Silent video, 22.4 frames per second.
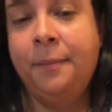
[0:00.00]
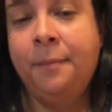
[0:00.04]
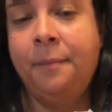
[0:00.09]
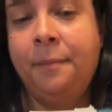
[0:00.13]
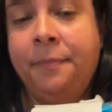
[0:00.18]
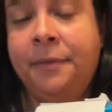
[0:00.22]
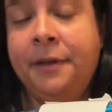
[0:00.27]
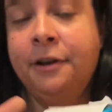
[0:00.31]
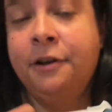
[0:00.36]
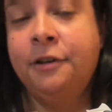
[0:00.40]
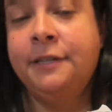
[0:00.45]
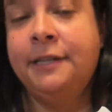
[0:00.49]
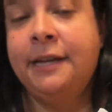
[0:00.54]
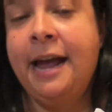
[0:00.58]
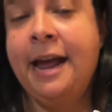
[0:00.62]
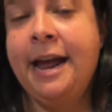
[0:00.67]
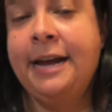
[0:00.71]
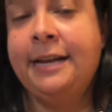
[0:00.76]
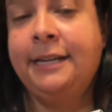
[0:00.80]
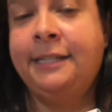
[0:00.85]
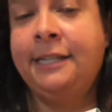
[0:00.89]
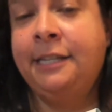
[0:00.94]
There's
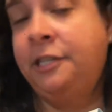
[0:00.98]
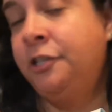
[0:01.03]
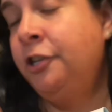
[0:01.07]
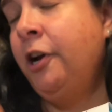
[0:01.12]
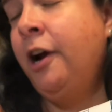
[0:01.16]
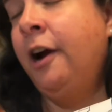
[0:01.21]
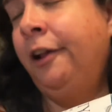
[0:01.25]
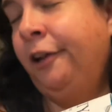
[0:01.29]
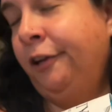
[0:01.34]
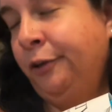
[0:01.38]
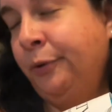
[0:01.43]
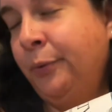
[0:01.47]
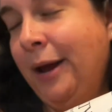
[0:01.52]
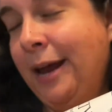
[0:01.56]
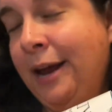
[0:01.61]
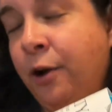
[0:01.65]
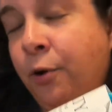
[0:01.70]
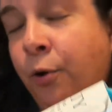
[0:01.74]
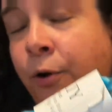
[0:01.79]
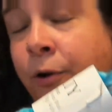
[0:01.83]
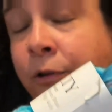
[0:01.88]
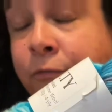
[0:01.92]
a sister colorway
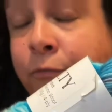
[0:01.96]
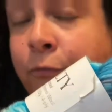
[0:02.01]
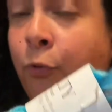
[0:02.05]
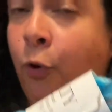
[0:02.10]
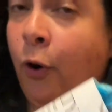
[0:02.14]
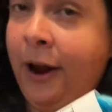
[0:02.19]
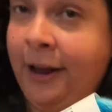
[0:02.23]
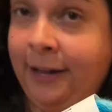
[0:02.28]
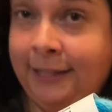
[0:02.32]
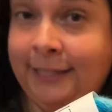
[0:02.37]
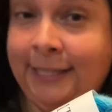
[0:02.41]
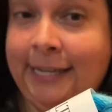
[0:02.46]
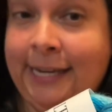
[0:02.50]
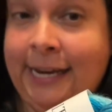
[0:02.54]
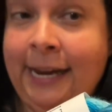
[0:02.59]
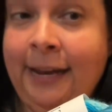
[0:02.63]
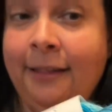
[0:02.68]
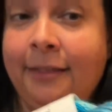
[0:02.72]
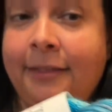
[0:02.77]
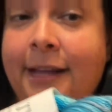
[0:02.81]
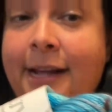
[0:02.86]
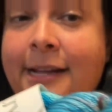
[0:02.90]
called
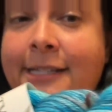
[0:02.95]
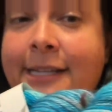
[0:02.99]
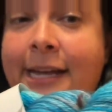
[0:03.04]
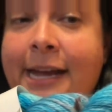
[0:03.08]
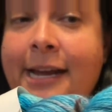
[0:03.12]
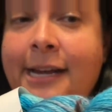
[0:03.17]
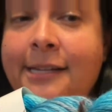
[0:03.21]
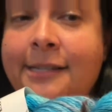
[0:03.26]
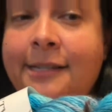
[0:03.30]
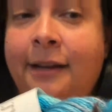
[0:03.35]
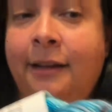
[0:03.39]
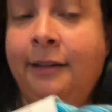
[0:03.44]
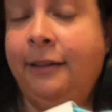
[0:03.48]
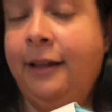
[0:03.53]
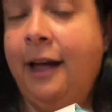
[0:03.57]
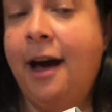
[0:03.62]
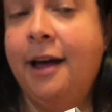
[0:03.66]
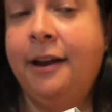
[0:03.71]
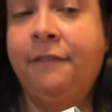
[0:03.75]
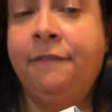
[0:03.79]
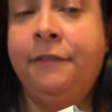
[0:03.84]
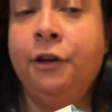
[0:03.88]
Royalty that takes a
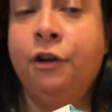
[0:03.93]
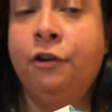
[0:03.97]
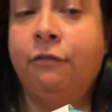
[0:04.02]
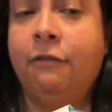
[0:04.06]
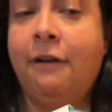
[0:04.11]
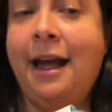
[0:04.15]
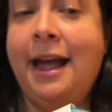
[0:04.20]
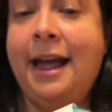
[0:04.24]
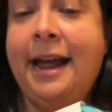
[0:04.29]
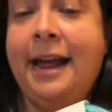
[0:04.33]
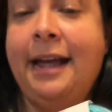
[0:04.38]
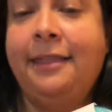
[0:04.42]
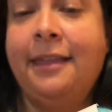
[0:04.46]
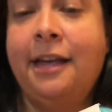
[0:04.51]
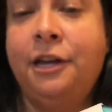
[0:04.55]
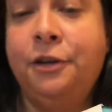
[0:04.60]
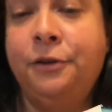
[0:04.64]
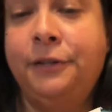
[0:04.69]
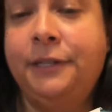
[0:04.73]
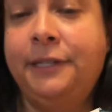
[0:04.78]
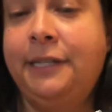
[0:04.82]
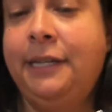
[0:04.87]
lot of the gray that
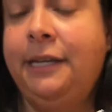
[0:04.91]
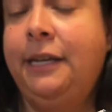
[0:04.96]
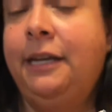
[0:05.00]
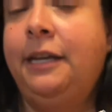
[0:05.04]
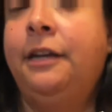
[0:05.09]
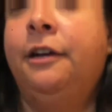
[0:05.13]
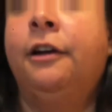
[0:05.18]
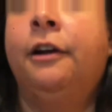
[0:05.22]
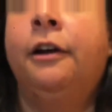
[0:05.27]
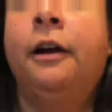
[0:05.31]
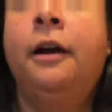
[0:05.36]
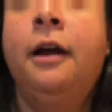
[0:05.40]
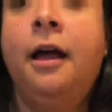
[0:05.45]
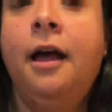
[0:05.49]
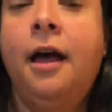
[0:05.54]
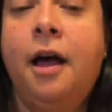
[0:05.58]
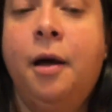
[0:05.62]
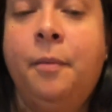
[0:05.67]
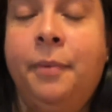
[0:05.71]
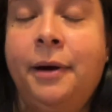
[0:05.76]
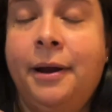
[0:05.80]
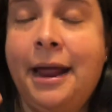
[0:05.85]
you see here
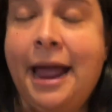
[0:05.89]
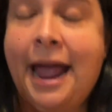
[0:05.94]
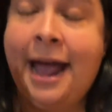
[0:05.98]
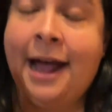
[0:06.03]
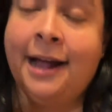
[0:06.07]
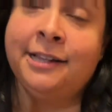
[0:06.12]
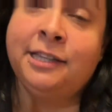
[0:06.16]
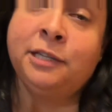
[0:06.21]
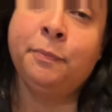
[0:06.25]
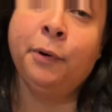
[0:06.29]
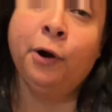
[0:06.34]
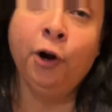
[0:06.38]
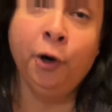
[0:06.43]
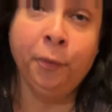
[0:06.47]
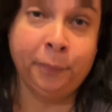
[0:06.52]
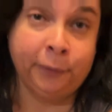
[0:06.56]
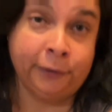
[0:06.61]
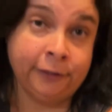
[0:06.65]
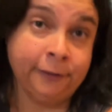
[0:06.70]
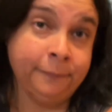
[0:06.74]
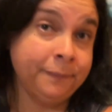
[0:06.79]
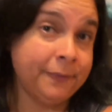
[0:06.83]
but adds
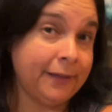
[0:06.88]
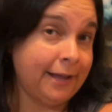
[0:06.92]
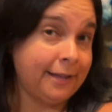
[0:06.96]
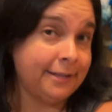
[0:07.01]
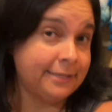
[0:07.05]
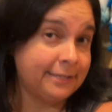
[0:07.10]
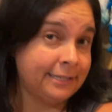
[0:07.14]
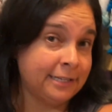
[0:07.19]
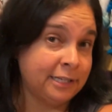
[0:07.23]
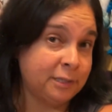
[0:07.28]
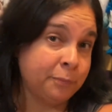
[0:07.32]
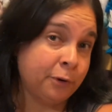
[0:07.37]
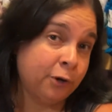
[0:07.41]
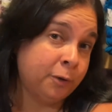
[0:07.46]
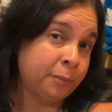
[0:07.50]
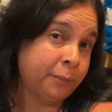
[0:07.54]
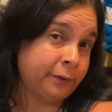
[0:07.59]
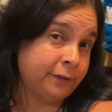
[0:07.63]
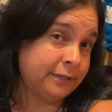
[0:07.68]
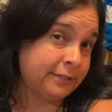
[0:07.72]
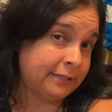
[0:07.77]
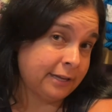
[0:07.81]
purple, and since
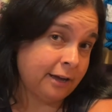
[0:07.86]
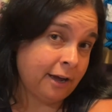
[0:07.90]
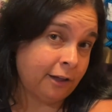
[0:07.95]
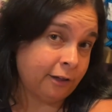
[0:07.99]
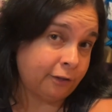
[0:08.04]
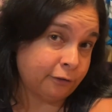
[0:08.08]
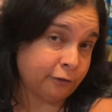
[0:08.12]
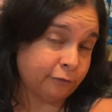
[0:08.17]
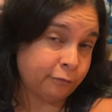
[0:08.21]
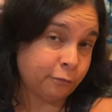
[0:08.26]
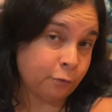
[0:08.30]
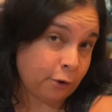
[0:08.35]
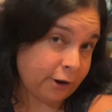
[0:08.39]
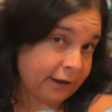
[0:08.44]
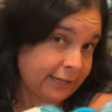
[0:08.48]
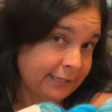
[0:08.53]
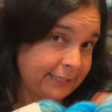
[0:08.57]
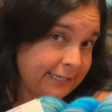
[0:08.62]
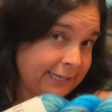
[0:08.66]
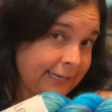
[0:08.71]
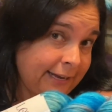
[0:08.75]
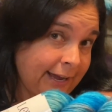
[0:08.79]
purple is the color of
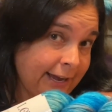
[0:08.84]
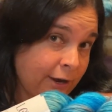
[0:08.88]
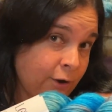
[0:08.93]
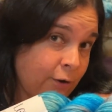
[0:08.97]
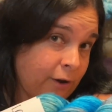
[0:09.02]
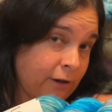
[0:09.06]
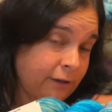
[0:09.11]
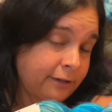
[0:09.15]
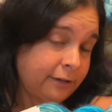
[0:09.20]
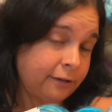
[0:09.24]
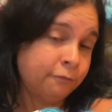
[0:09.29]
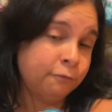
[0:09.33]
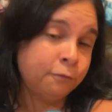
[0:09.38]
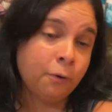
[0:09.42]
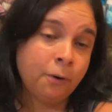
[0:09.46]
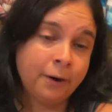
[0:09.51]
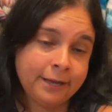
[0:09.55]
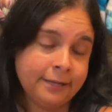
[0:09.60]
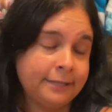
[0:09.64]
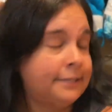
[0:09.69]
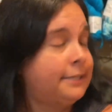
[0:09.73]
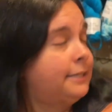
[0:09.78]
royalty, I called it
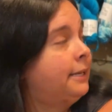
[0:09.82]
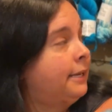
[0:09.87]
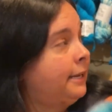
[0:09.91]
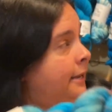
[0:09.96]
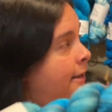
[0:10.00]
Royalty.